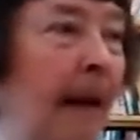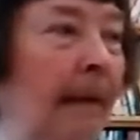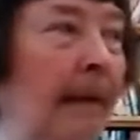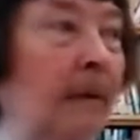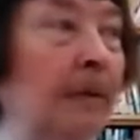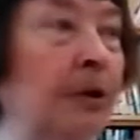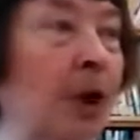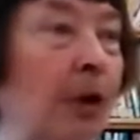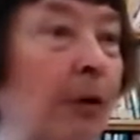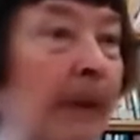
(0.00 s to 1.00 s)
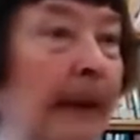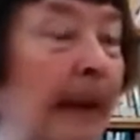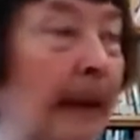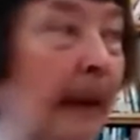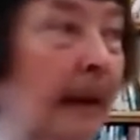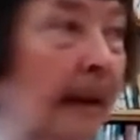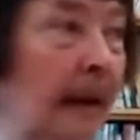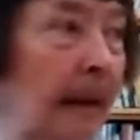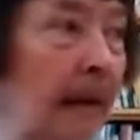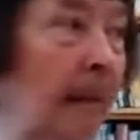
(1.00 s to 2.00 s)
And then it will start growing again
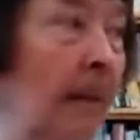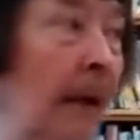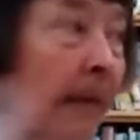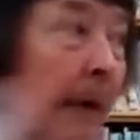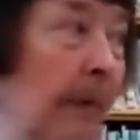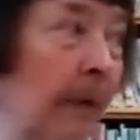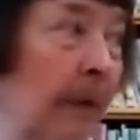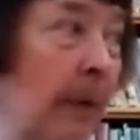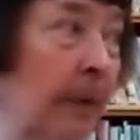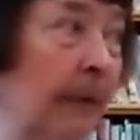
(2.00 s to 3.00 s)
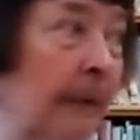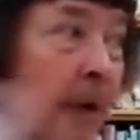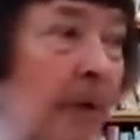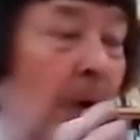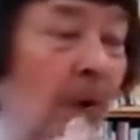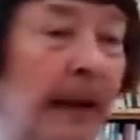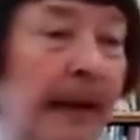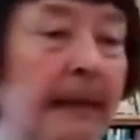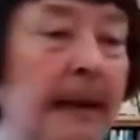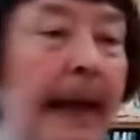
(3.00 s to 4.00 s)
in the middle of April, the old
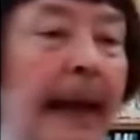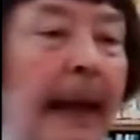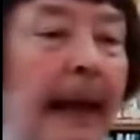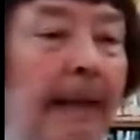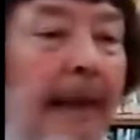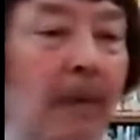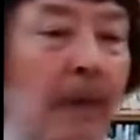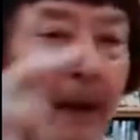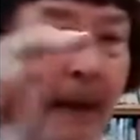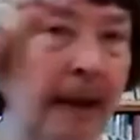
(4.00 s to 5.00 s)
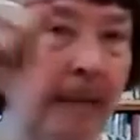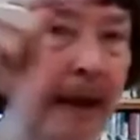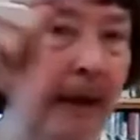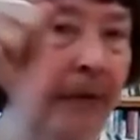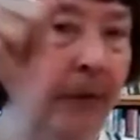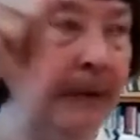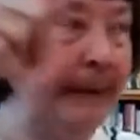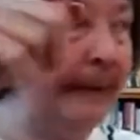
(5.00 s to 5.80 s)
days. And then when it got about 4